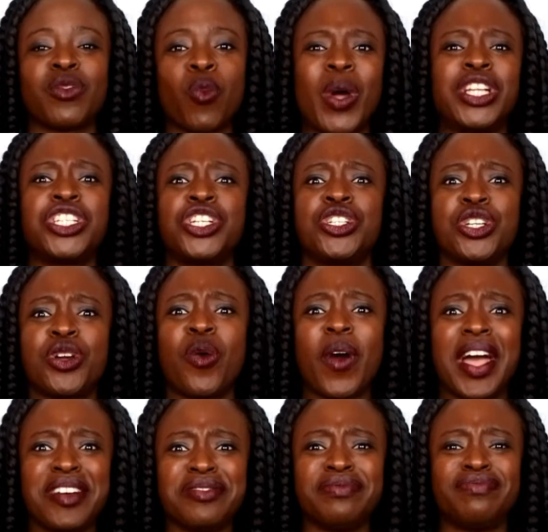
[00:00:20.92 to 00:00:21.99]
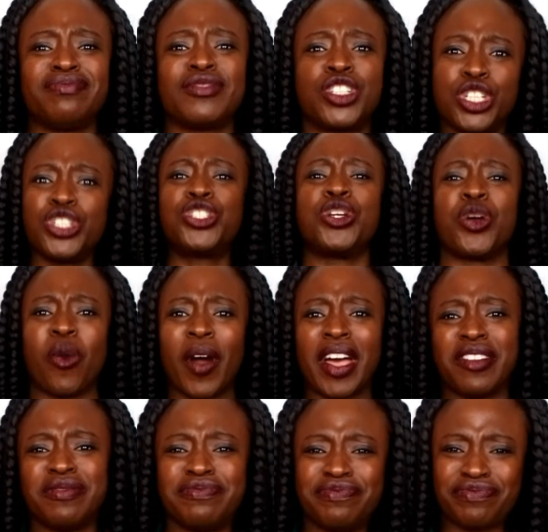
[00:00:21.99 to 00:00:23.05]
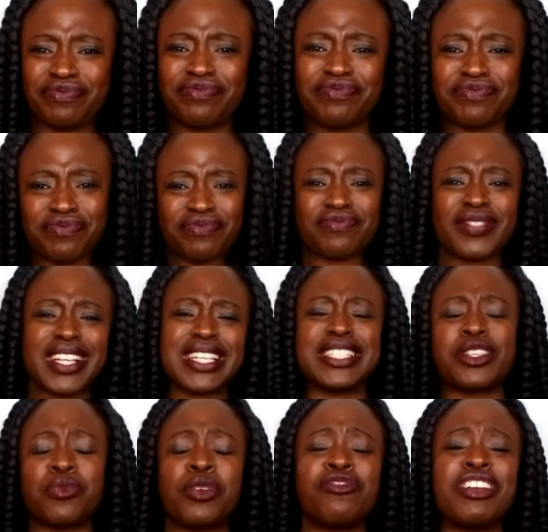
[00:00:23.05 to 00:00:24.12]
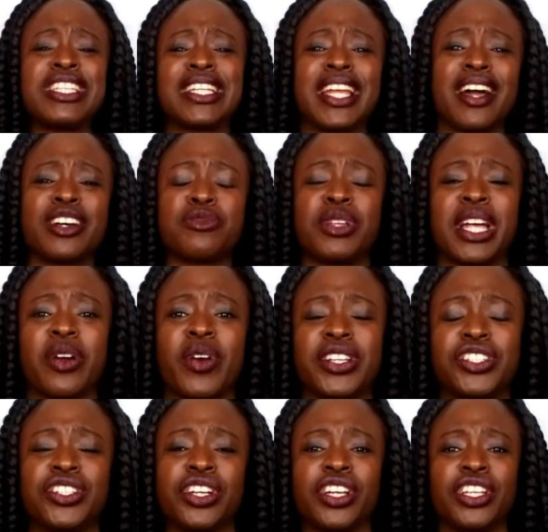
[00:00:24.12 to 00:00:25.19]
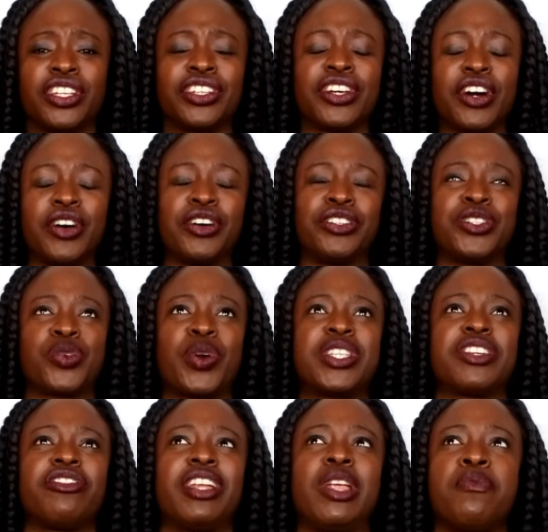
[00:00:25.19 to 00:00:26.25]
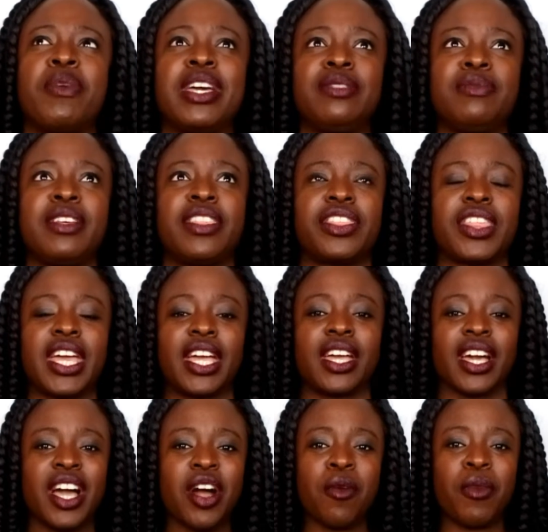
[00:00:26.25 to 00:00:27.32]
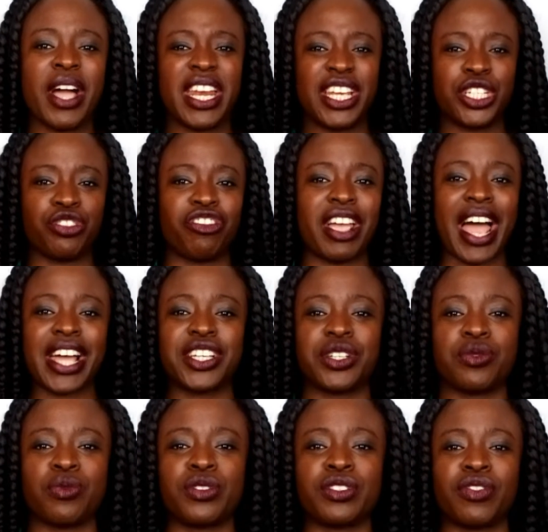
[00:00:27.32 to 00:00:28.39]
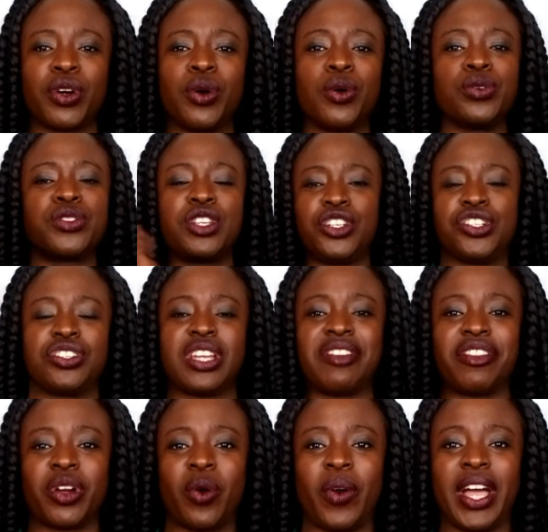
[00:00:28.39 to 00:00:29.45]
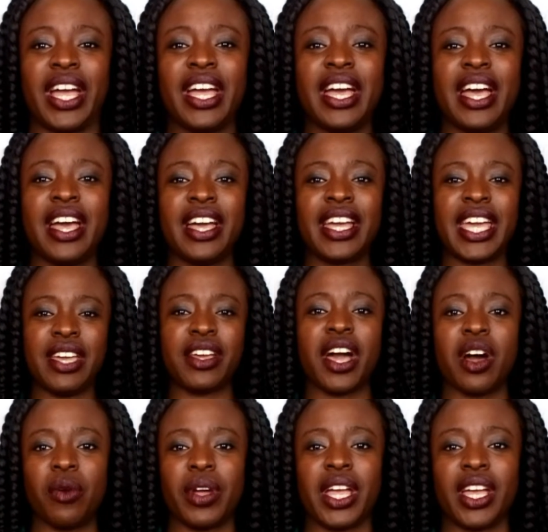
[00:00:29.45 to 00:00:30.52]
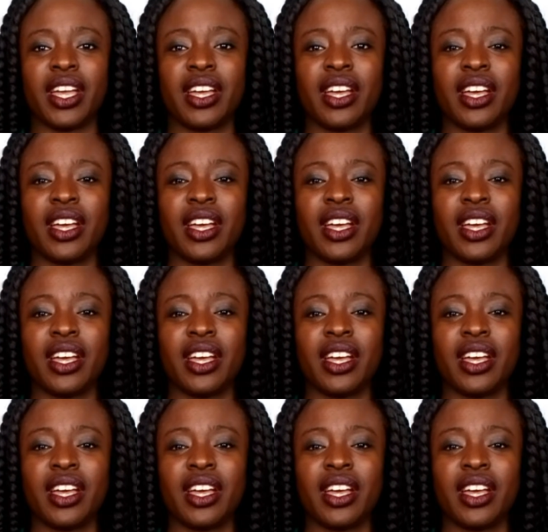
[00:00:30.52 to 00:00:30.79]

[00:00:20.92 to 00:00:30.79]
When should you quit? Should you quit? Someone recently asked me that question on Twitter, and it made me think. My initial reaction was, of course you should never quit. Keep going.